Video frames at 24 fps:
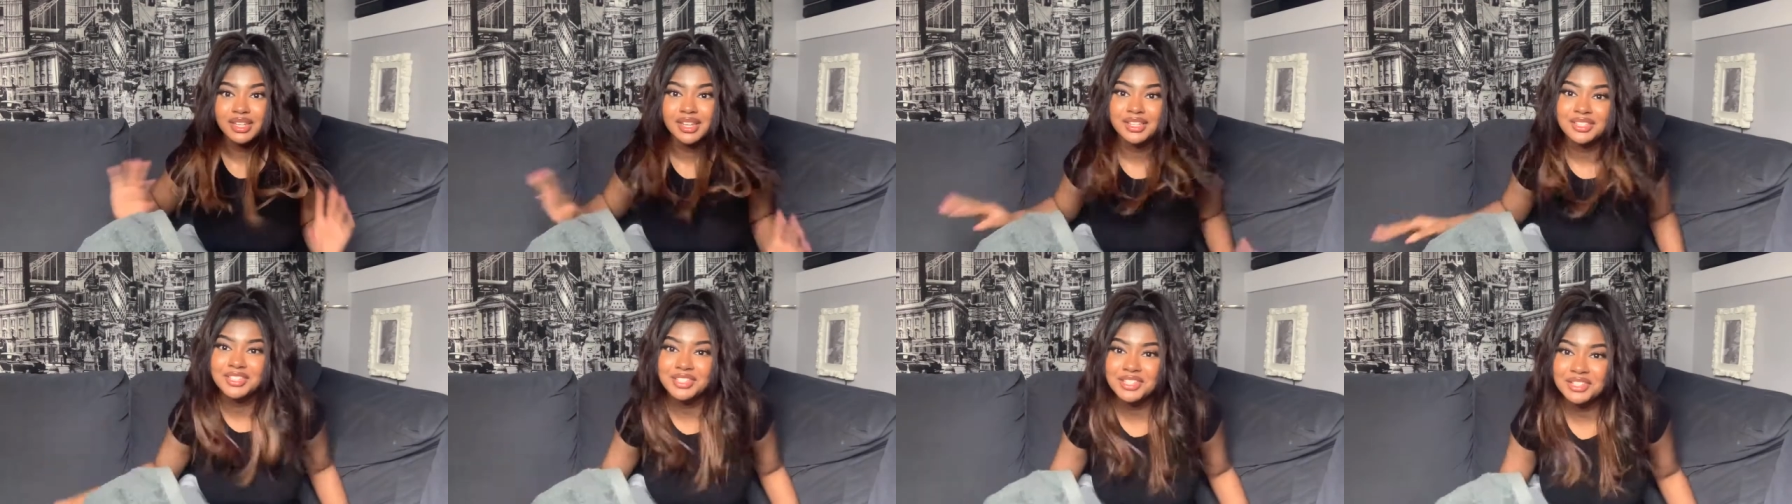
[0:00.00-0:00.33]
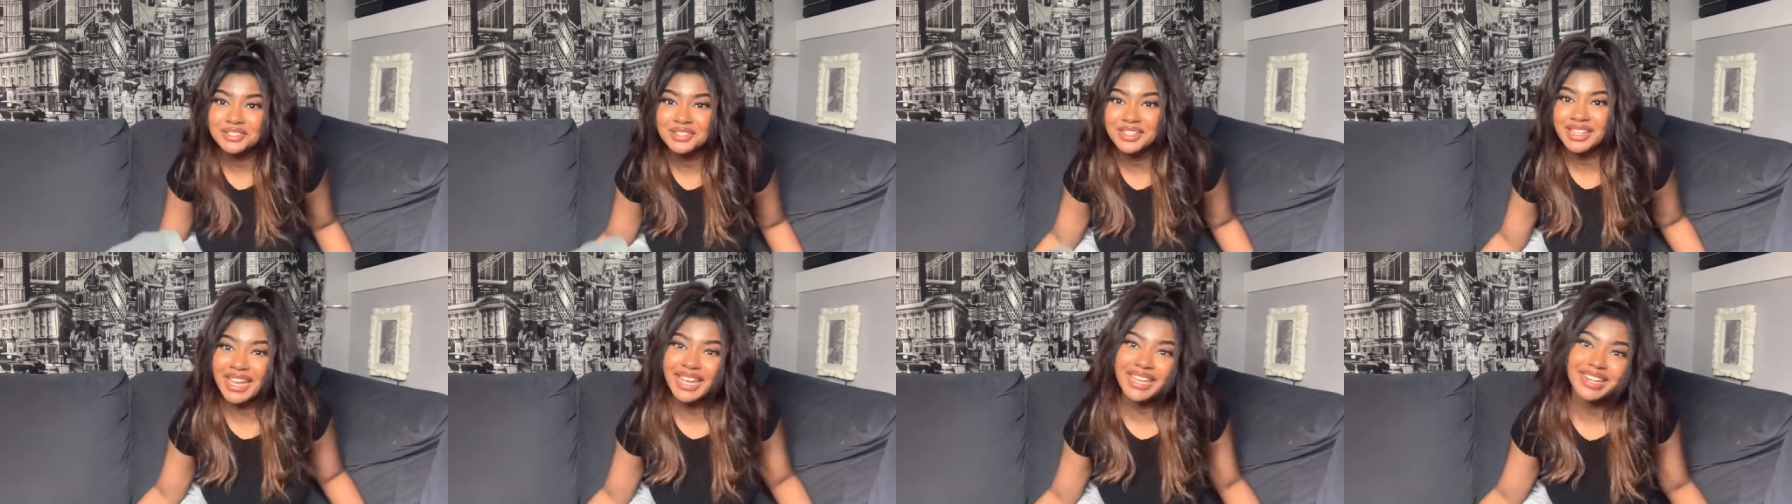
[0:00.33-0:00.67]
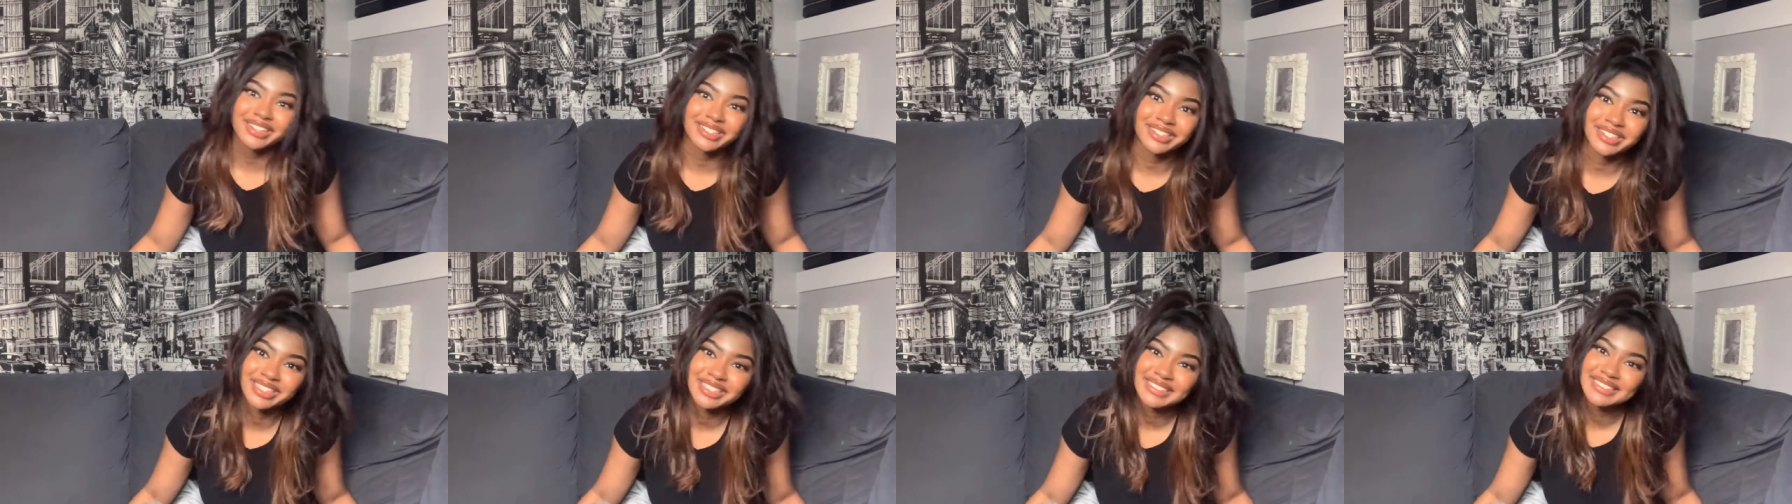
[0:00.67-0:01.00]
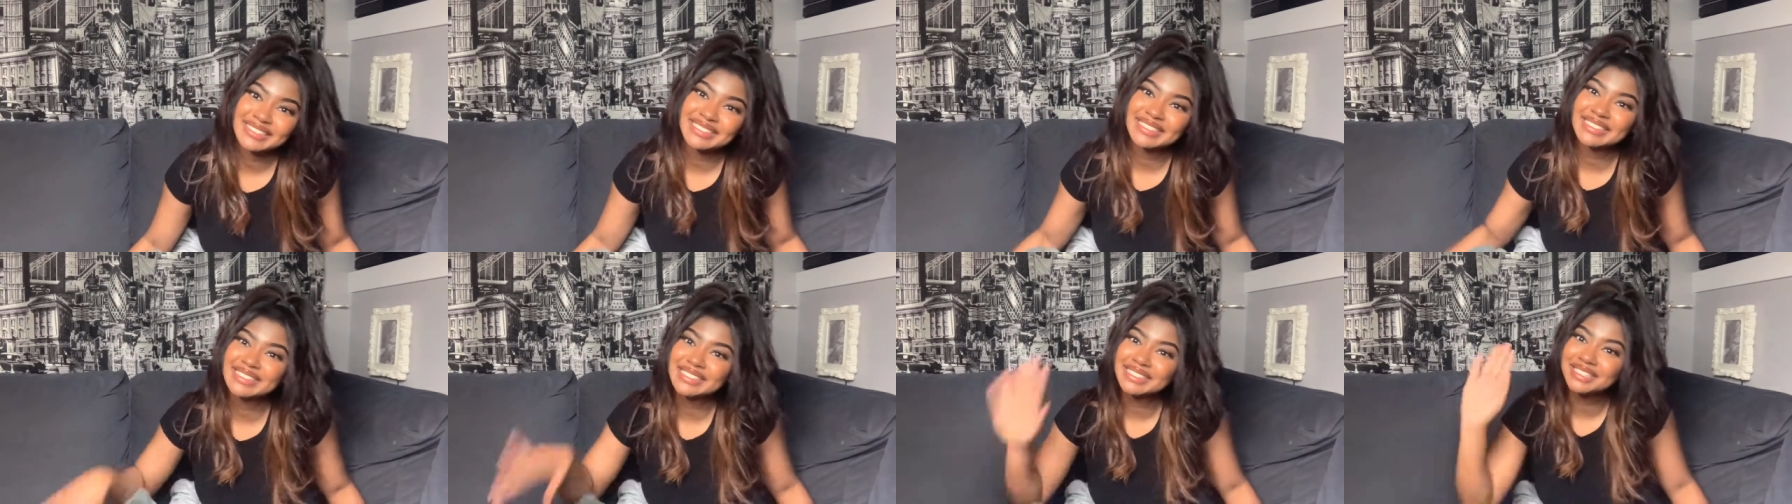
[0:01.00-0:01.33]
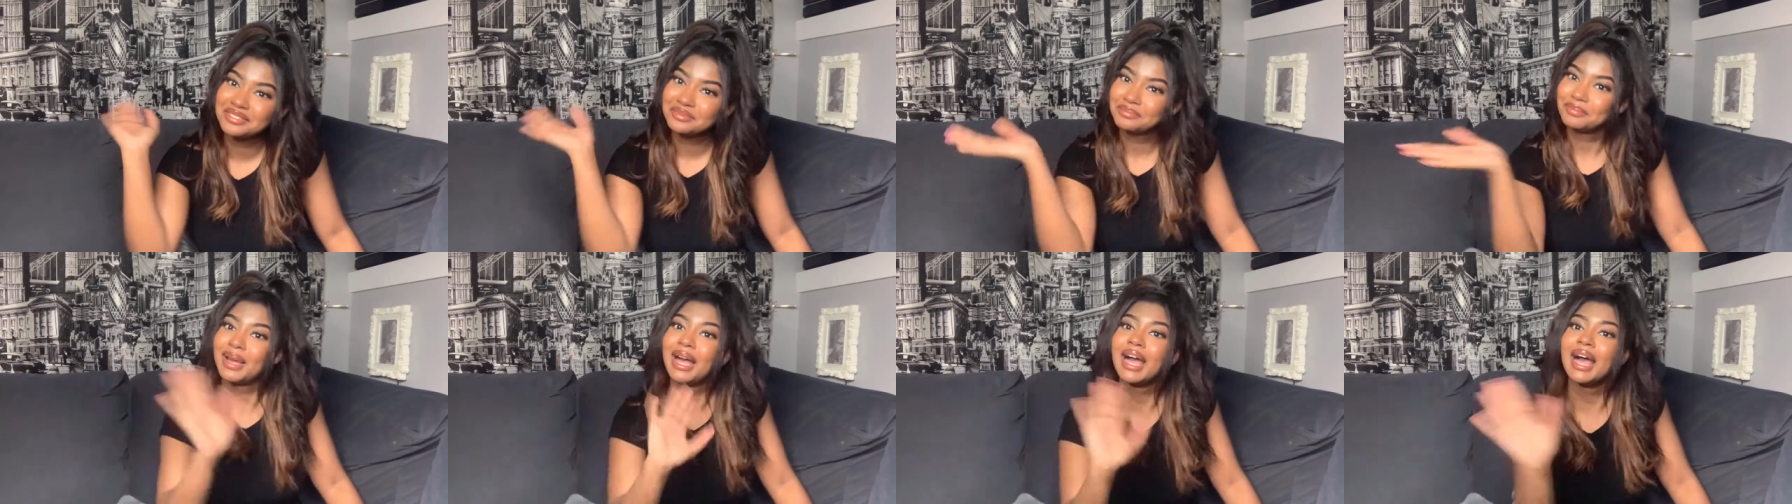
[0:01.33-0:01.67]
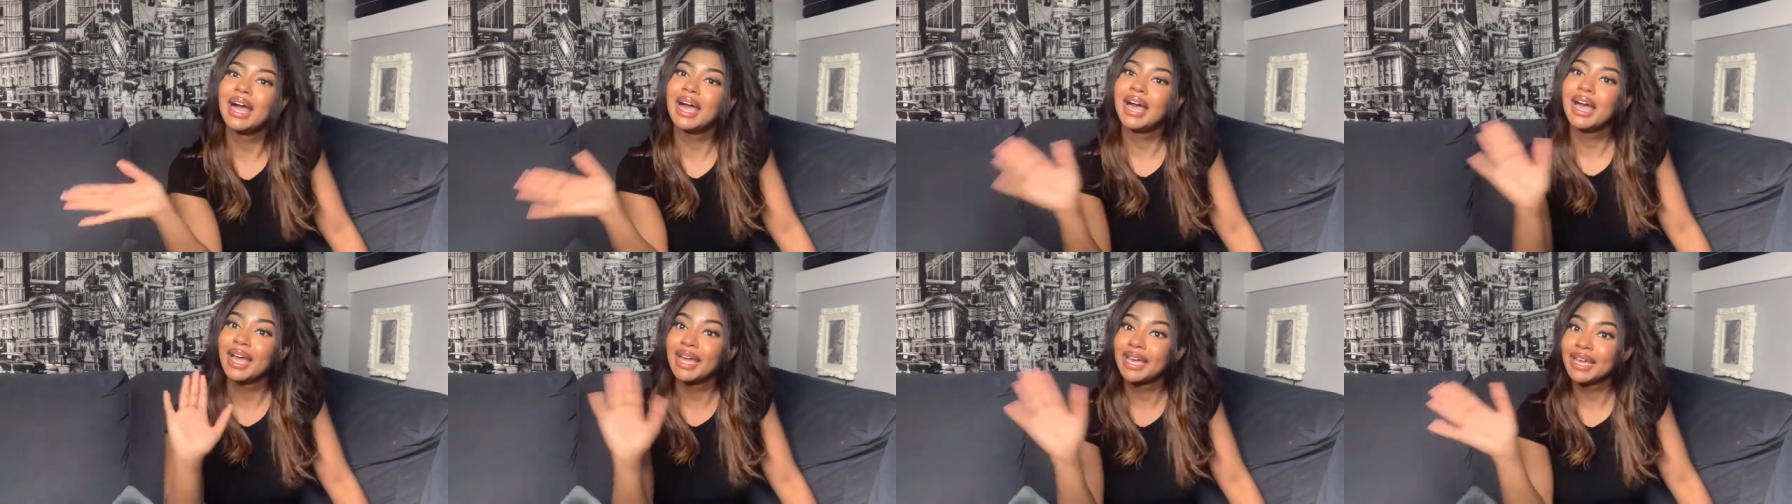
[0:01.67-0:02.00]
to you later.
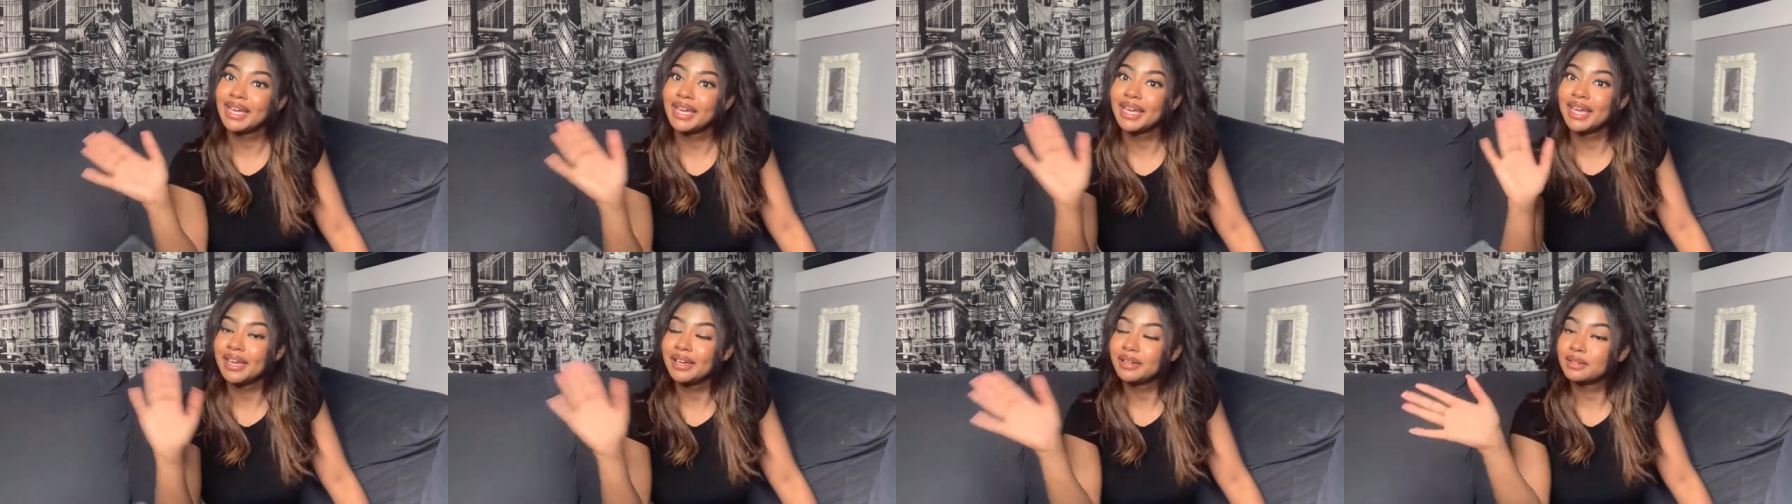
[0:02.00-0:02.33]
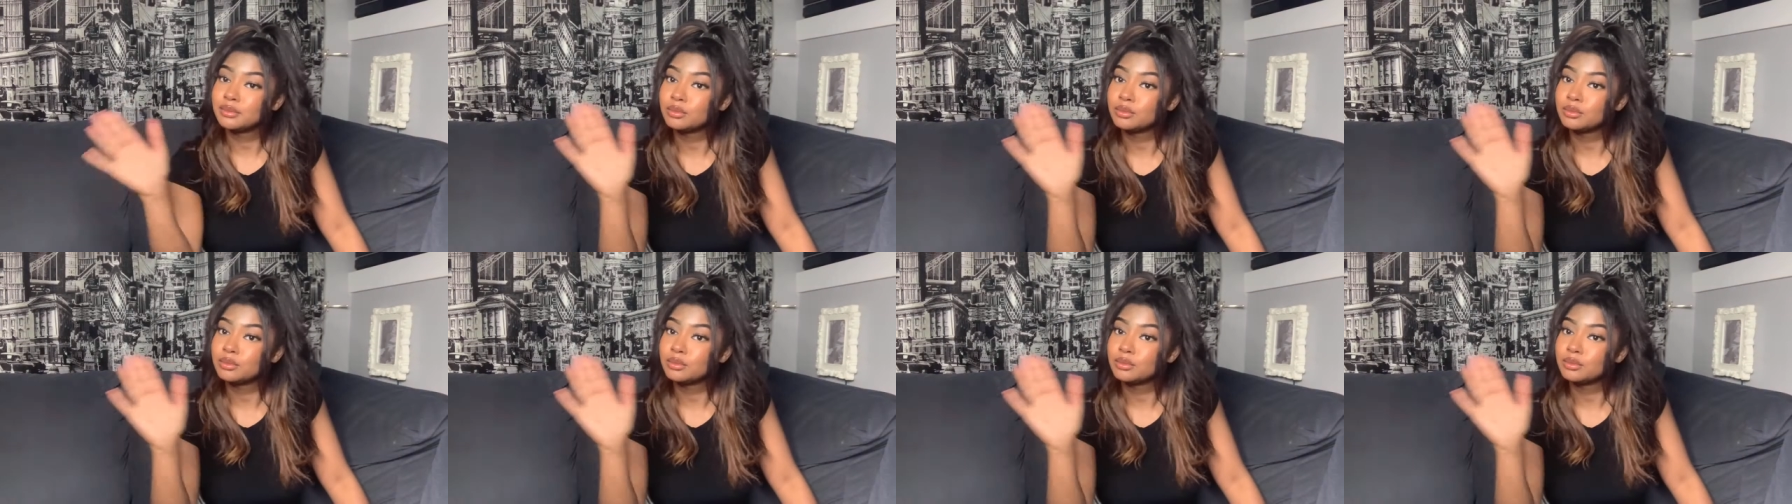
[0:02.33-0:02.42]
Bye.